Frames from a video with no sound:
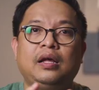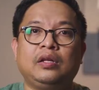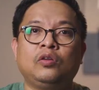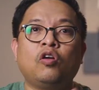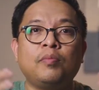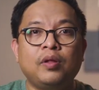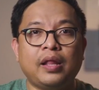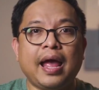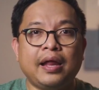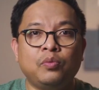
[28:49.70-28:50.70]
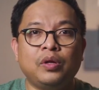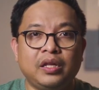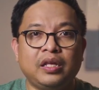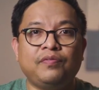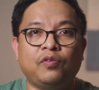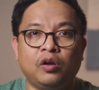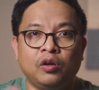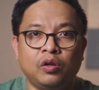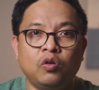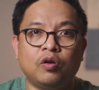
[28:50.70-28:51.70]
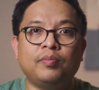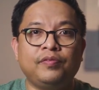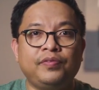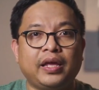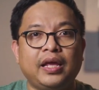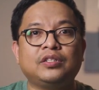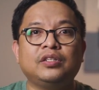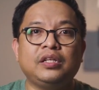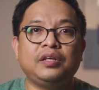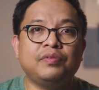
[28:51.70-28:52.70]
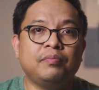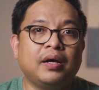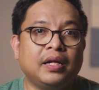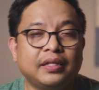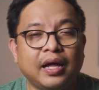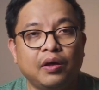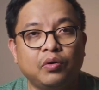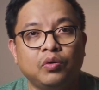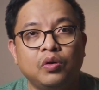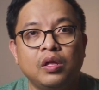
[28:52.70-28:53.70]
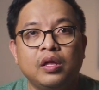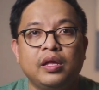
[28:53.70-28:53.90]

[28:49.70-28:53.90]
Normal annual leave or normal vacation leave ng mga tao